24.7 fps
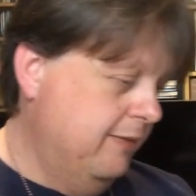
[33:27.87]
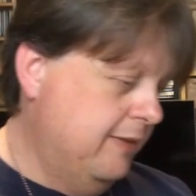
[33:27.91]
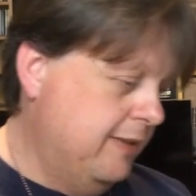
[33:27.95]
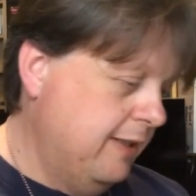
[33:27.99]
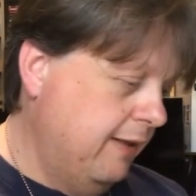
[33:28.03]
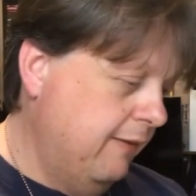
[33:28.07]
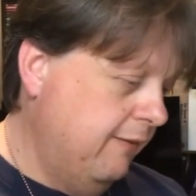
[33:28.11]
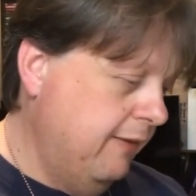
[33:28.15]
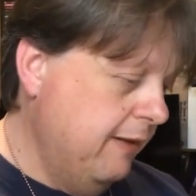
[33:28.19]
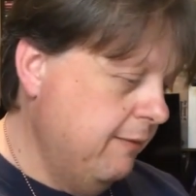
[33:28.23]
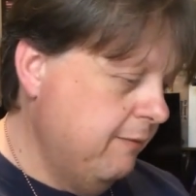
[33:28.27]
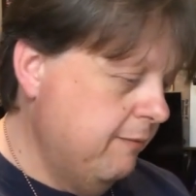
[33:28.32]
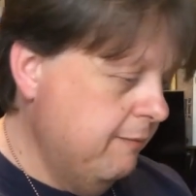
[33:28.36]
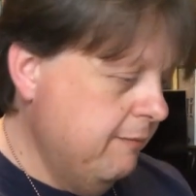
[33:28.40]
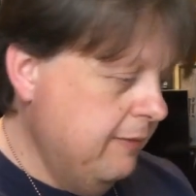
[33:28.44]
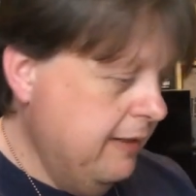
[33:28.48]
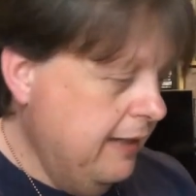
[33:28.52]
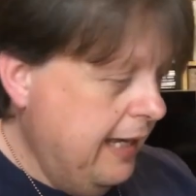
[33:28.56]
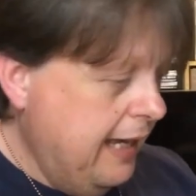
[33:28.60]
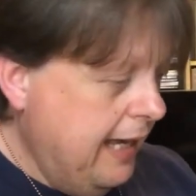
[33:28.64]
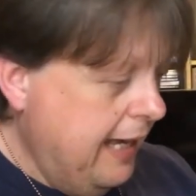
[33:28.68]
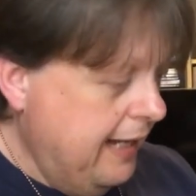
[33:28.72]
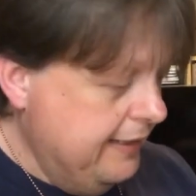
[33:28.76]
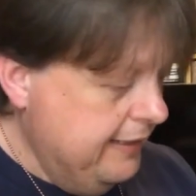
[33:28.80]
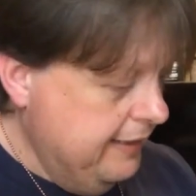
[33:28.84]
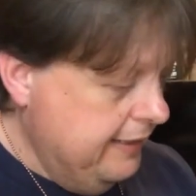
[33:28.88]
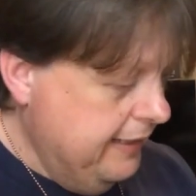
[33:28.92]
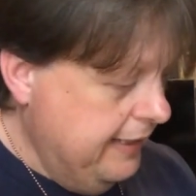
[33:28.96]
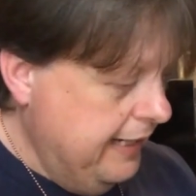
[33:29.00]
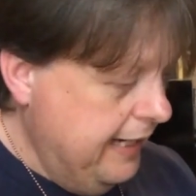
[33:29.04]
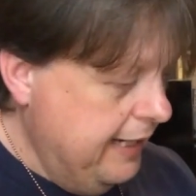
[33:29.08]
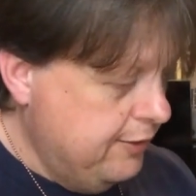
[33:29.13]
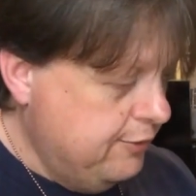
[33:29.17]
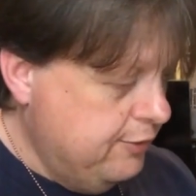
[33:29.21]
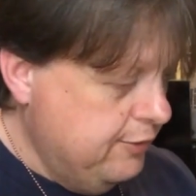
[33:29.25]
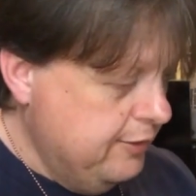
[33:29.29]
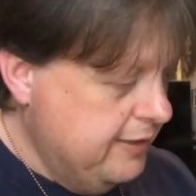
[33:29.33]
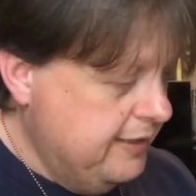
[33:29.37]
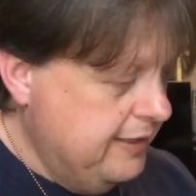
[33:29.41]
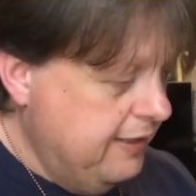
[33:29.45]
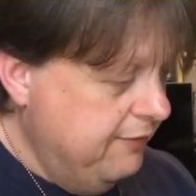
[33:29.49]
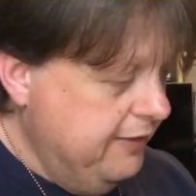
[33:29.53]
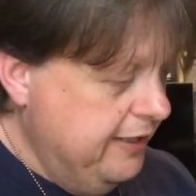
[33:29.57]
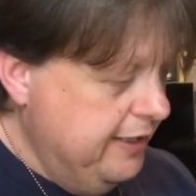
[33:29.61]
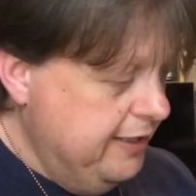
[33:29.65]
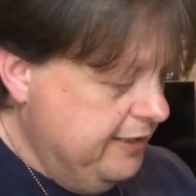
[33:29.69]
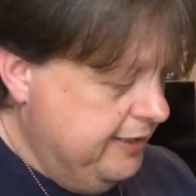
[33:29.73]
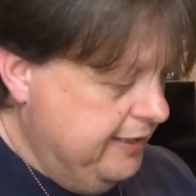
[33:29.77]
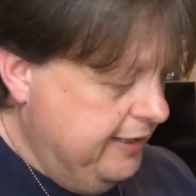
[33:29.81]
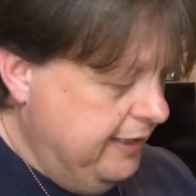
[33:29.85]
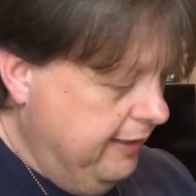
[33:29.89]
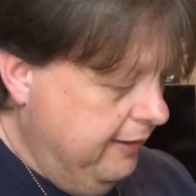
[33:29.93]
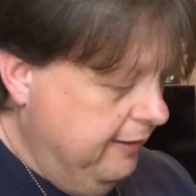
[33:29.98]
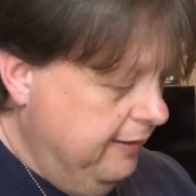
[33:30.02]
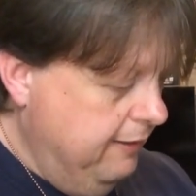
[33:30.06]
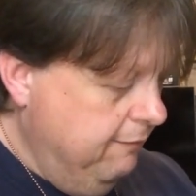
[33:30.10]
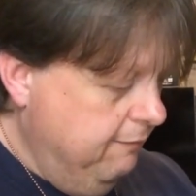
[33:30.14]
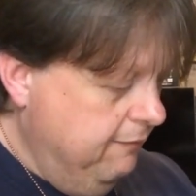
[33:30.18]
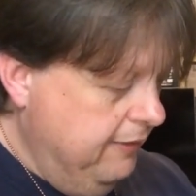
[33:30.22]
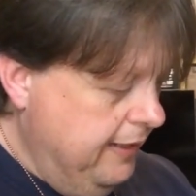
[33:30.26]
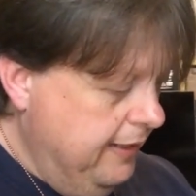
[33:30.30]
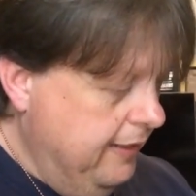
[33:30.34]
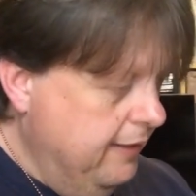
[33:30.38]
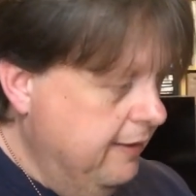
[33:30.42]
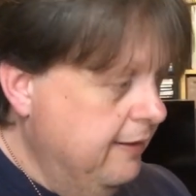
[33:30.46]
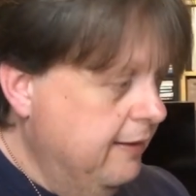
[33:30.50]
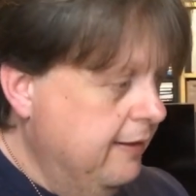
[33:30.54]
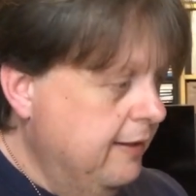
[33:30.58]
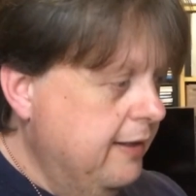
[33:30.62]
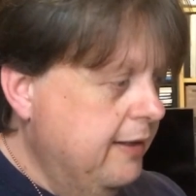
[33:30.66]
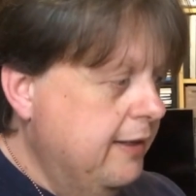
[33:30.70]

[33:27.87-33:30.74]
so they added an extra 7-inch single in there